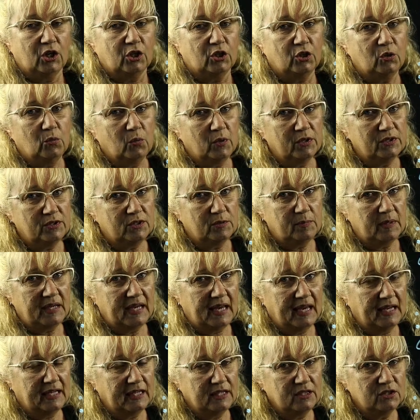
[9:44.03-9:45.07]
you want to be
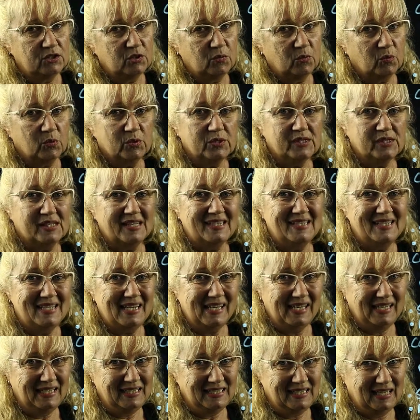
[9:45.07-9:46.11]
heading towards a
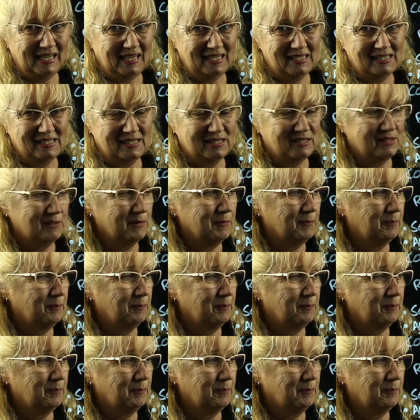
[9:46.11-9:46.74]
Ttest.